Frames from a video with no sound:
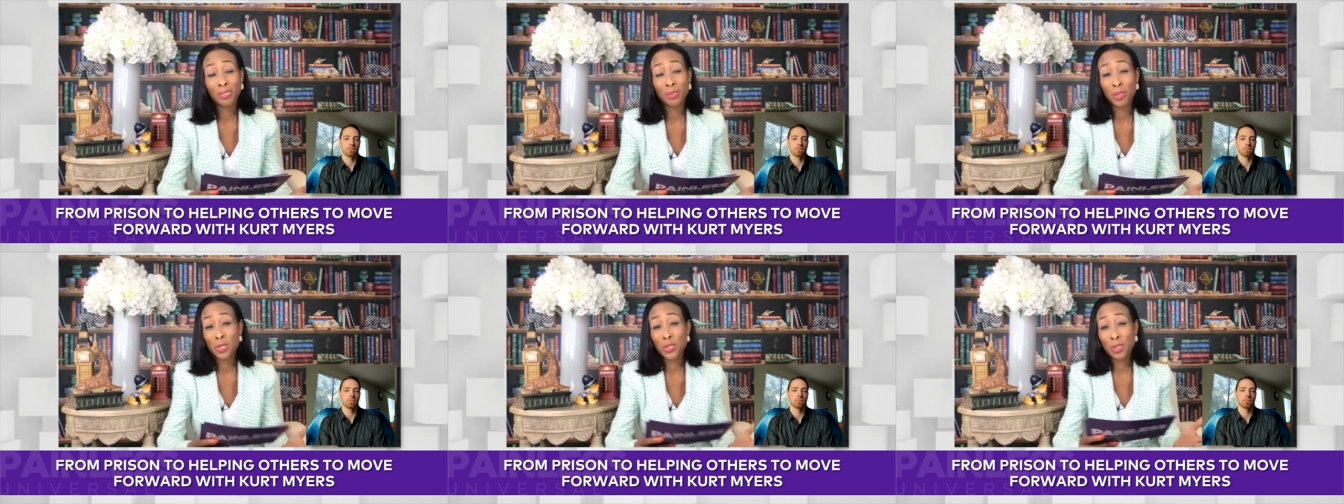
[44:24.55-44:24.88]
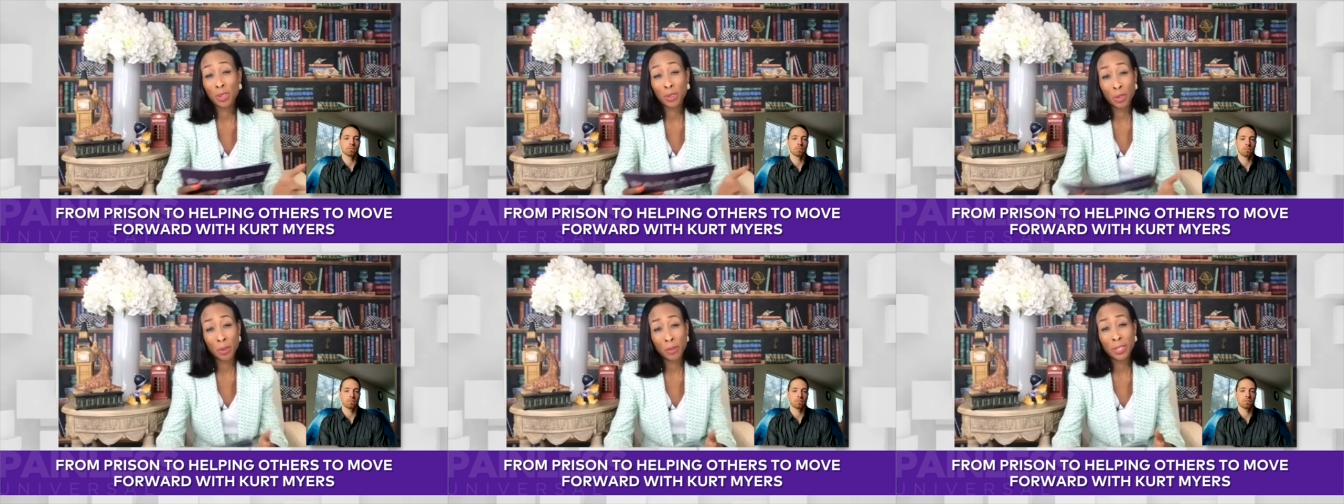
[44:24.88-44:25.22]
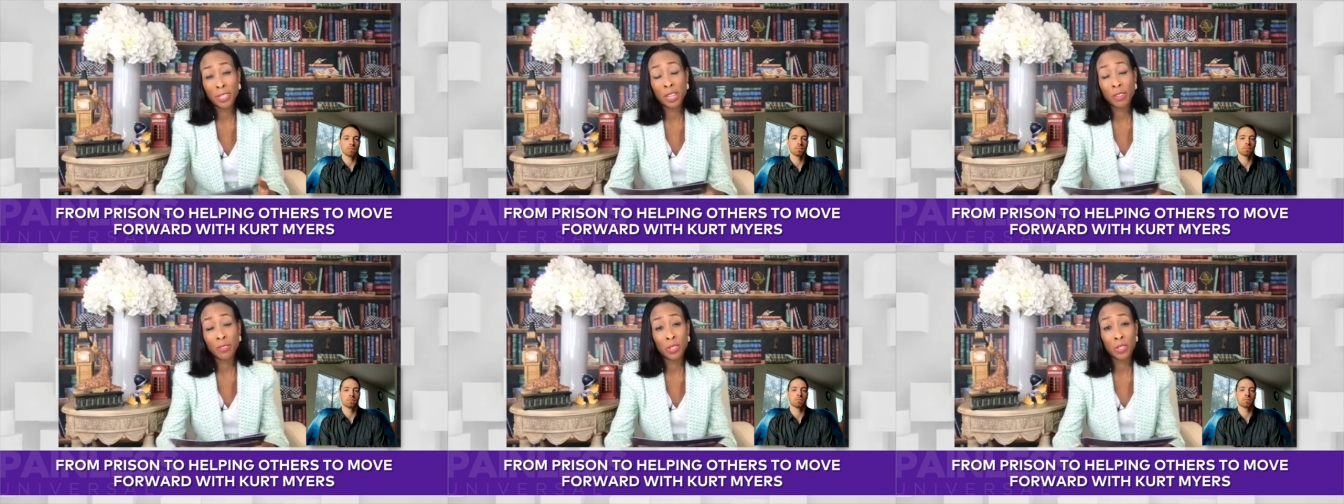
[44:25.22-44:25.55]
would you encourage
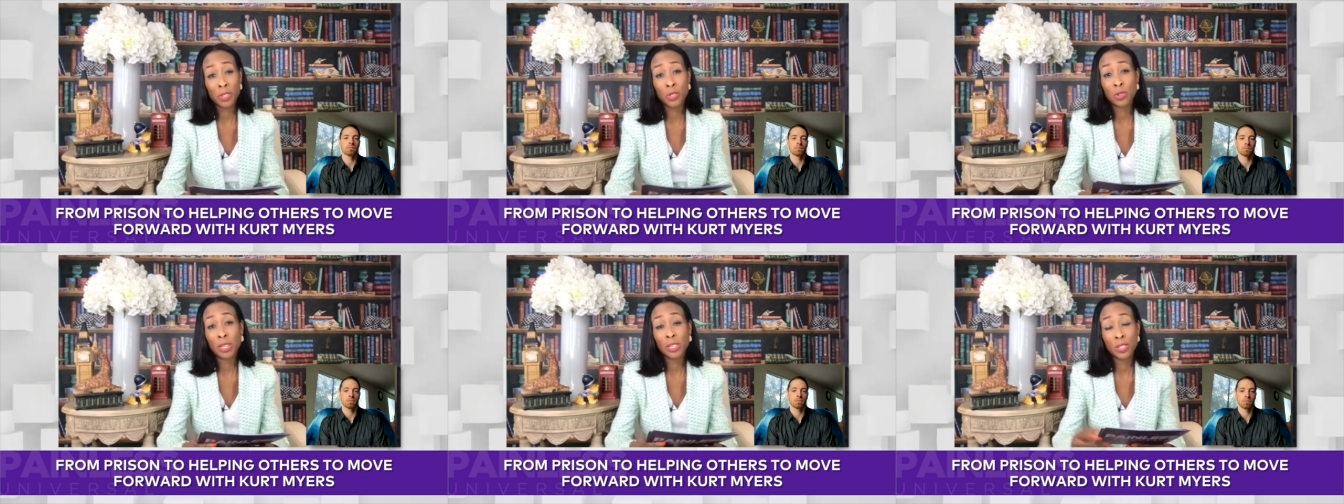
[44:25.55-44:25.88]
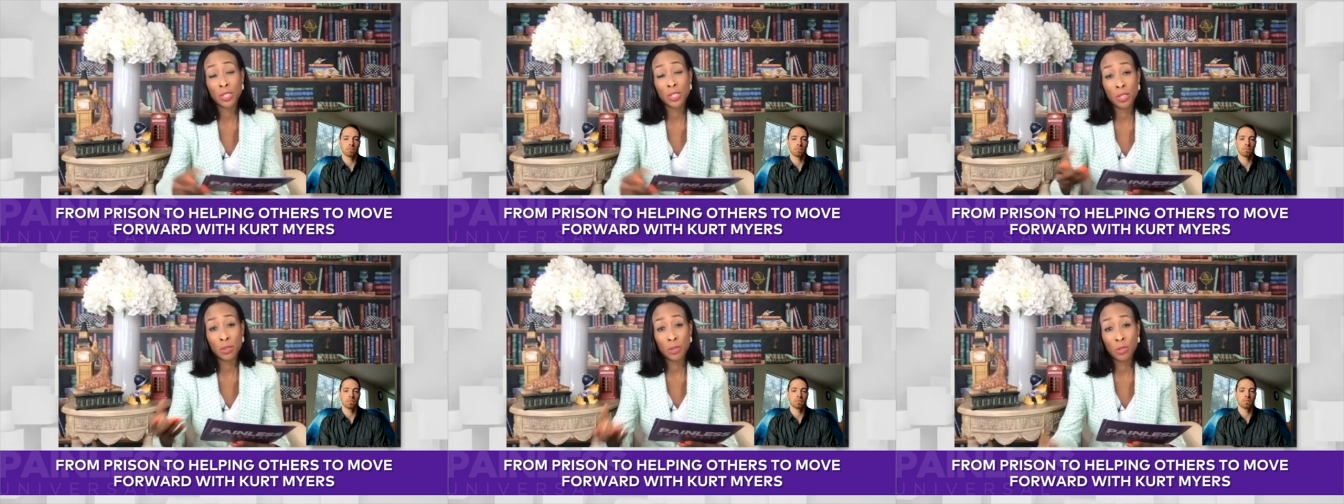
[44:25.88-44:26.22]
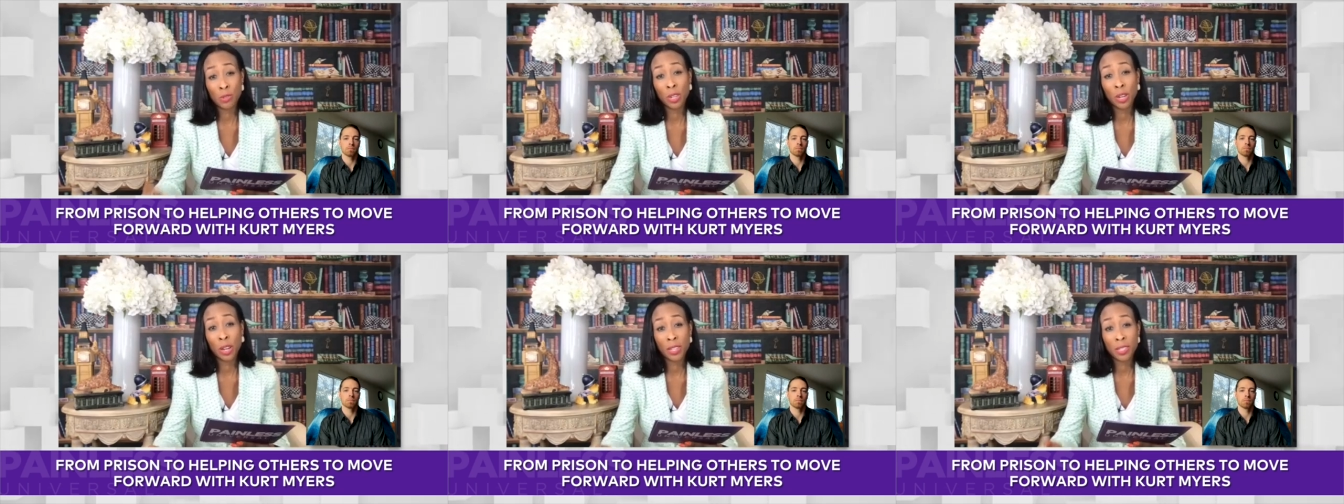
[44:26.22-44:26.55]
others to actually
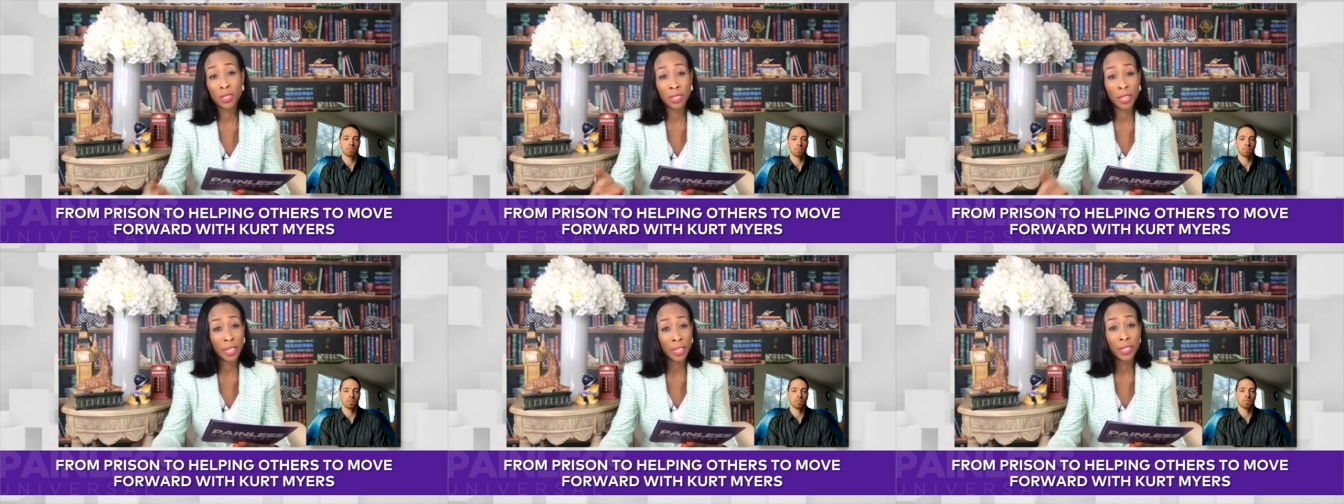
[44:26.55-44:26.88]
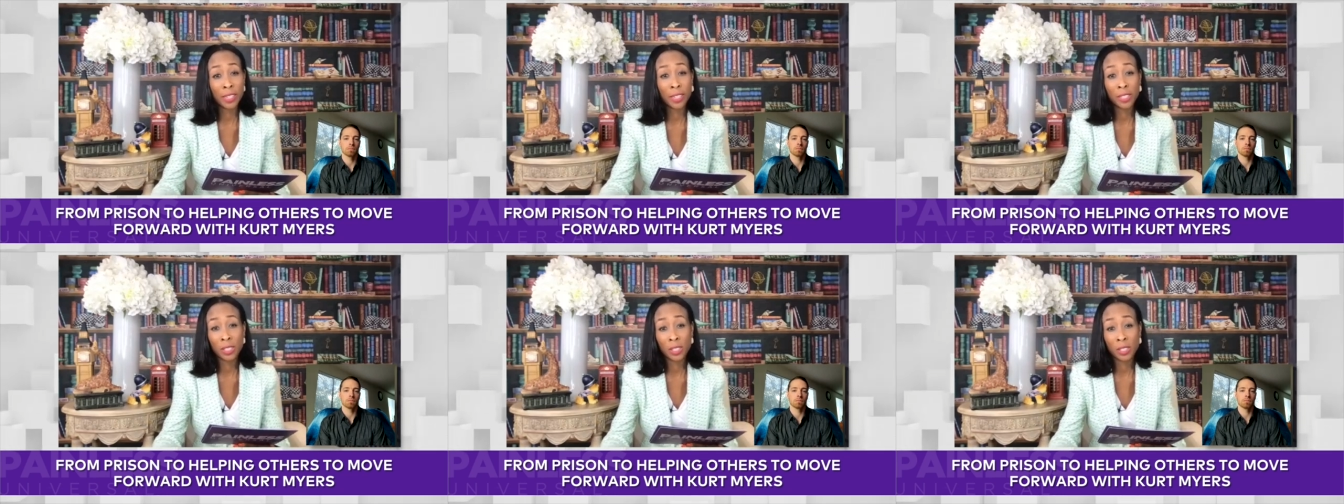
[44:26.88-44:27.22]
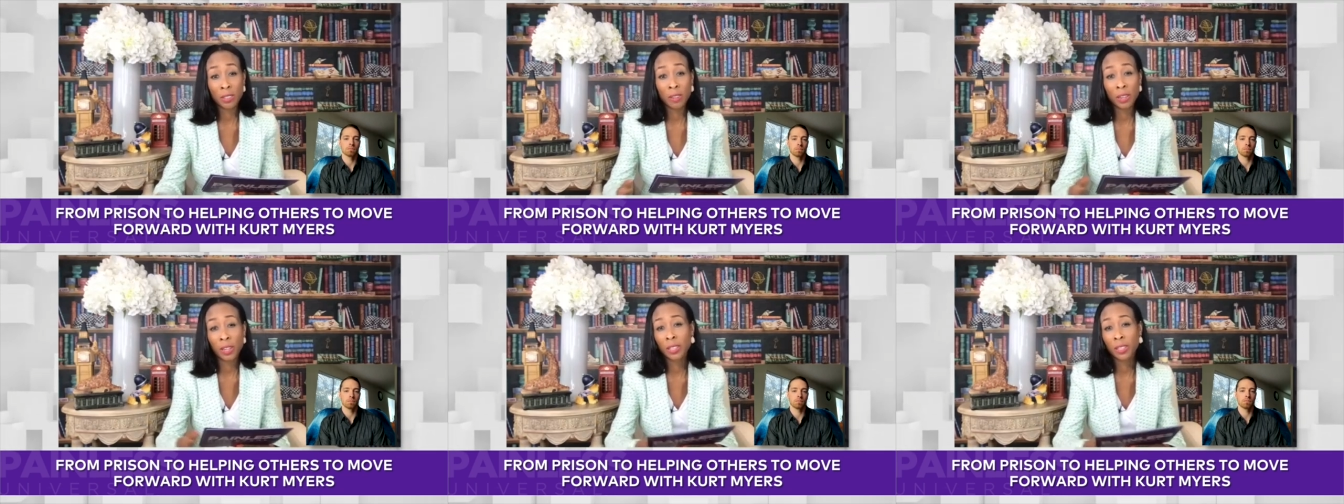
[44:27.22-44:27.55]
utilize getting a
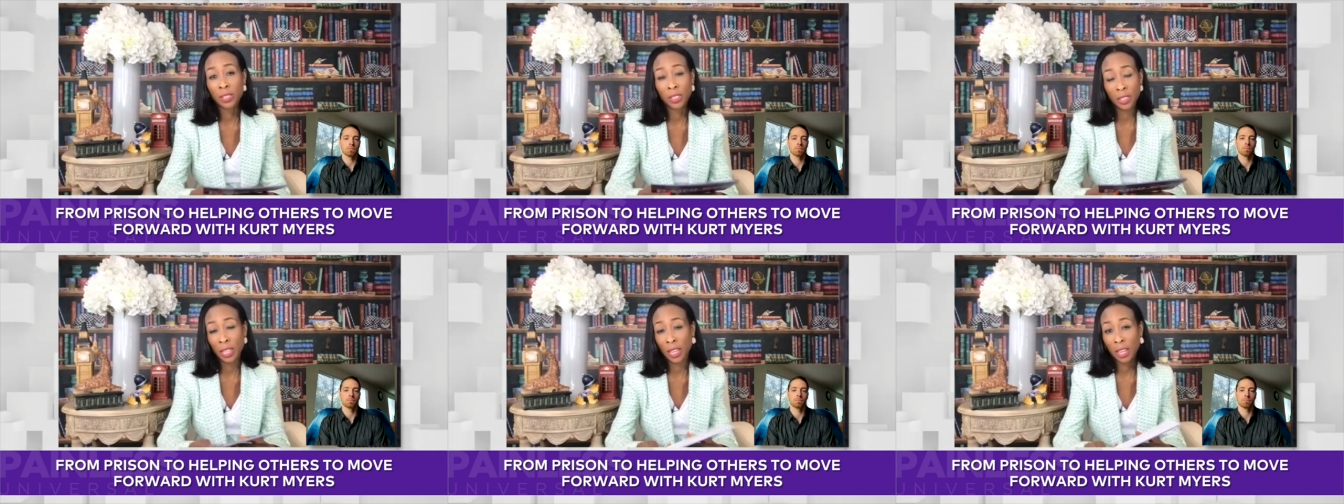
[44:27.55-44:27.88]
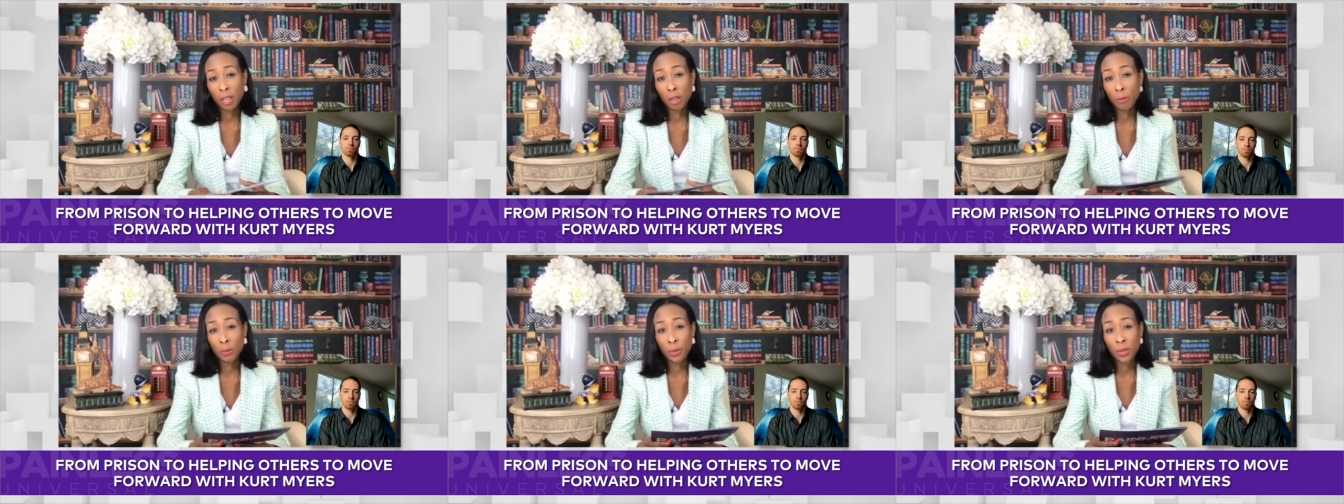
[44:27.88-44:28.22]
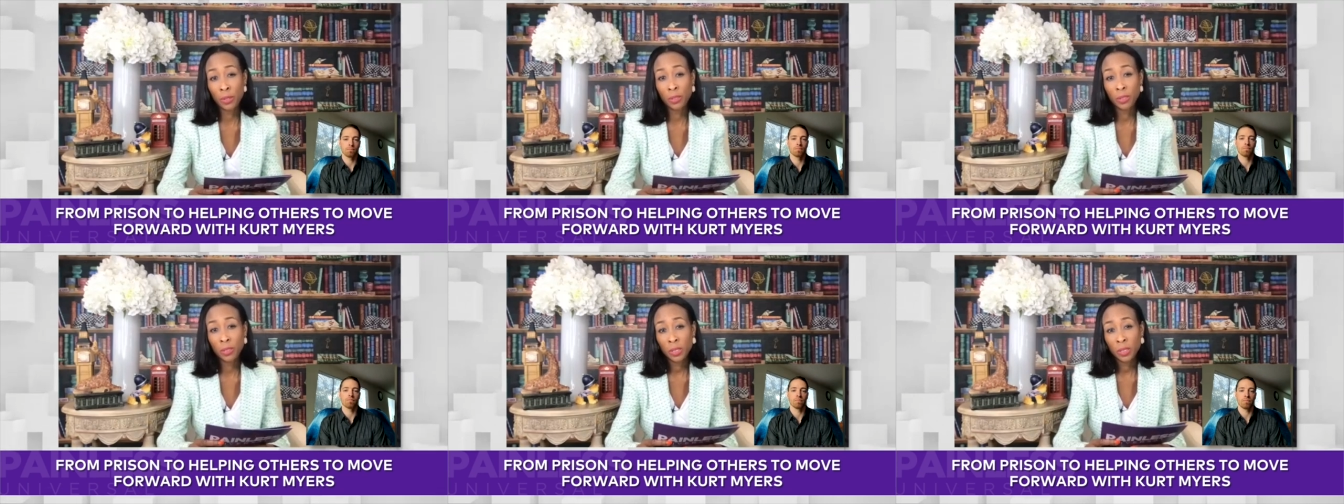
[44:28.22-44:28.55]
degree? Did that help
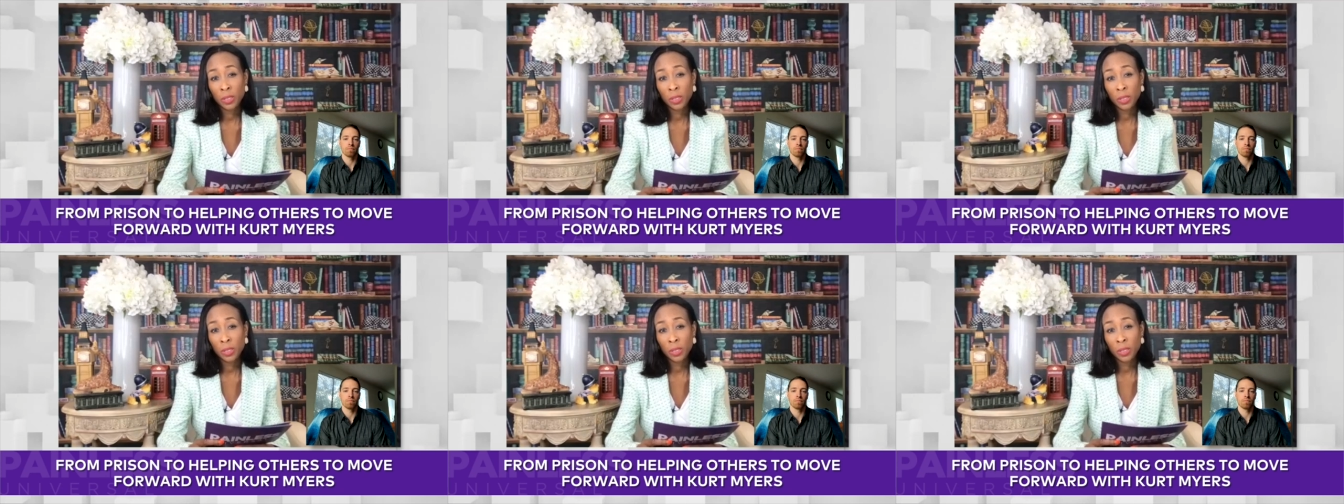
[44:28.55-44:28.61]
you?